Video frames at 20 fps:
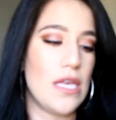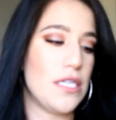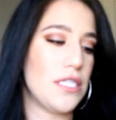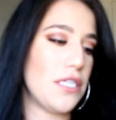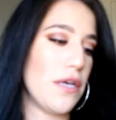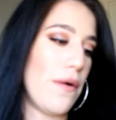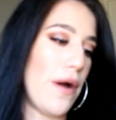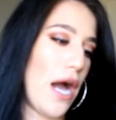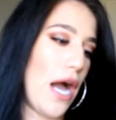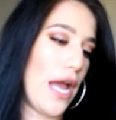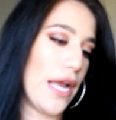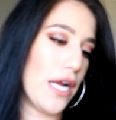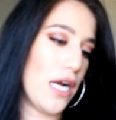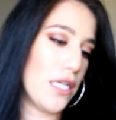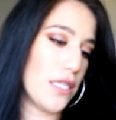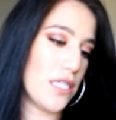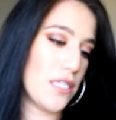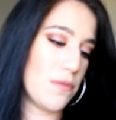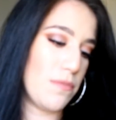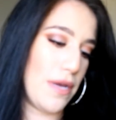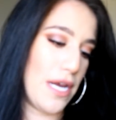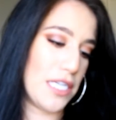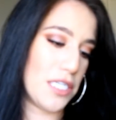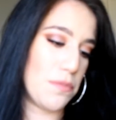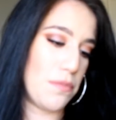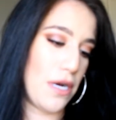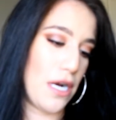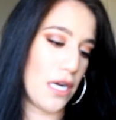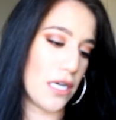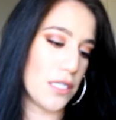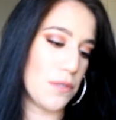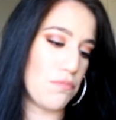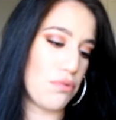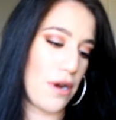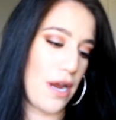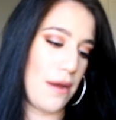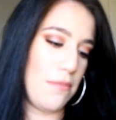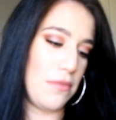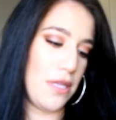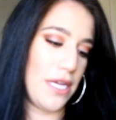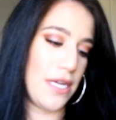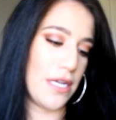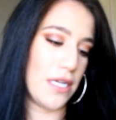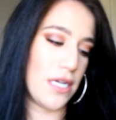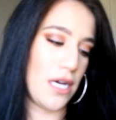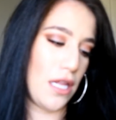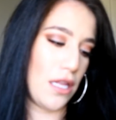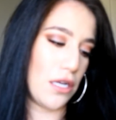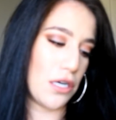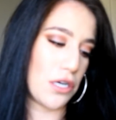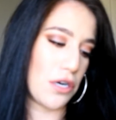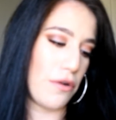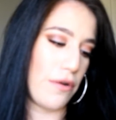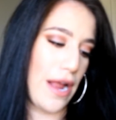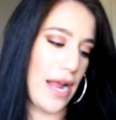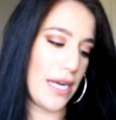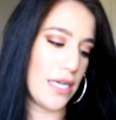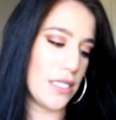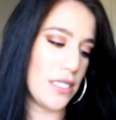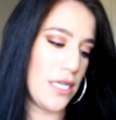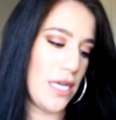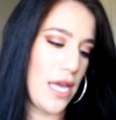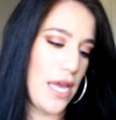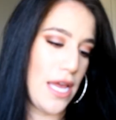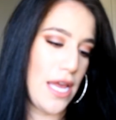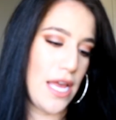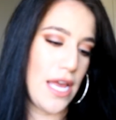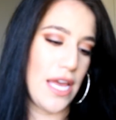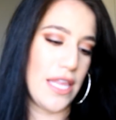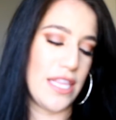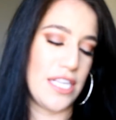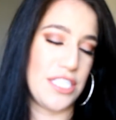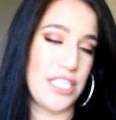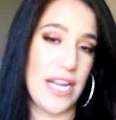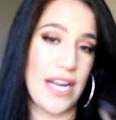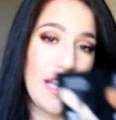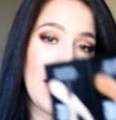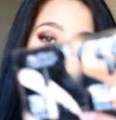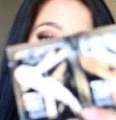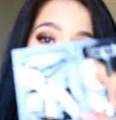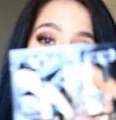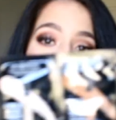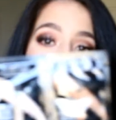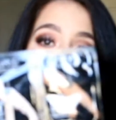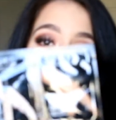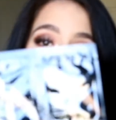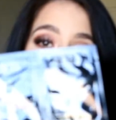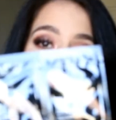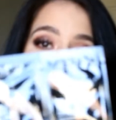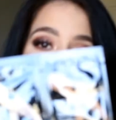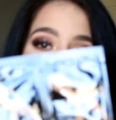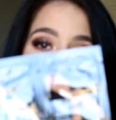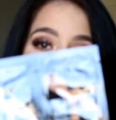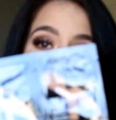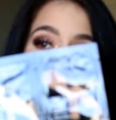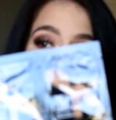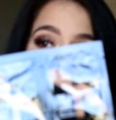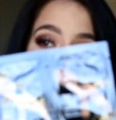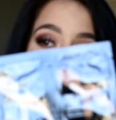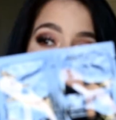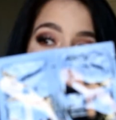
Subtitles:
So I got the Smashbox Prime Lid and Color Correct in the shade Light and Medium.